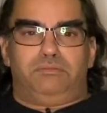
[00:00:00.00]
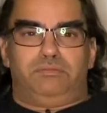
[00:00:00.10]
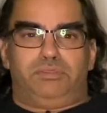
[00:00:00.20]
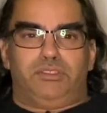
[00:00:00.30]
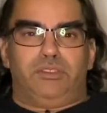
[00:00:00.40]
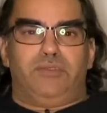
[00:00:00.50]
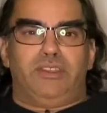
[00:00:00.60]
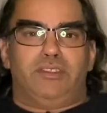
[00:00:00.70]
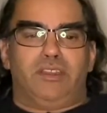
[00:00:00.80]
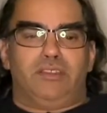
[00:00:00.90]
survey
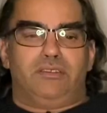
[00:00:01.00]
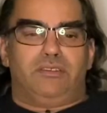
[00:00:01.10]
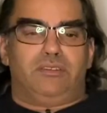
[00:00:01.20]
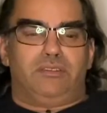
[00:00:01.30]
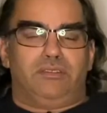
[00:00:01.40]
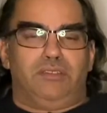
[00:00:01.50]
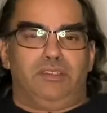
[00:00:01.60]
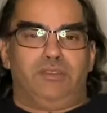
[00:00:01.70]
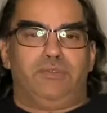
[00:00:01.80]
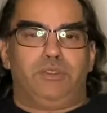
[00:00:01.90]
says the
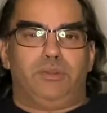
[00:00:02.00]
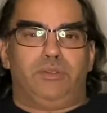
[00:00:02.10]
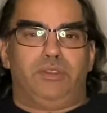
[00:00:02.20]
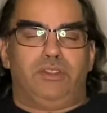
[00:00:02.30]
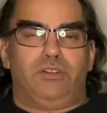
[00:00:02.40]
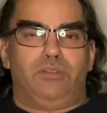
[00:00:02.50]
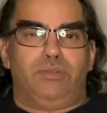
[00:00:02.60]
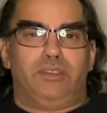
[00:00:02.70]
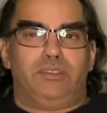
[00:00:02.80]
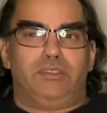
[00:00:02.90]
difference between
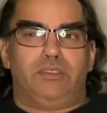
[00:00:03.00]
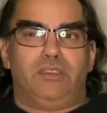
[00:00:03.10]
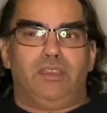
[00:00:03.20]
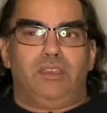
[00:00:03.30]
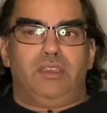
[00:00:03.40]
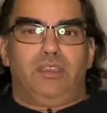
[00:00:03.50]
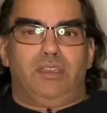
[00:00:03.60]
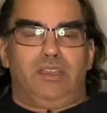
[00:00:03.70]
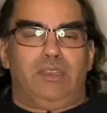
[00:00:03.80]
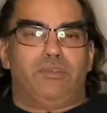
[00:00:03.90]
Qobuz
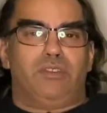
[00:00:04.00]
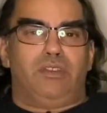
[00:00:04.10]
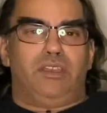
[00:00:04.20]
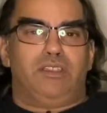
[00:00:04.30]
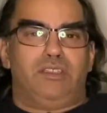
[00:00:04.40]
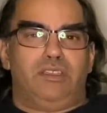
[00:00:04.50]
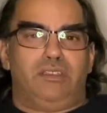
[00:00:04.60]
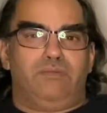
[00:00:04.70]
and Amazon HD,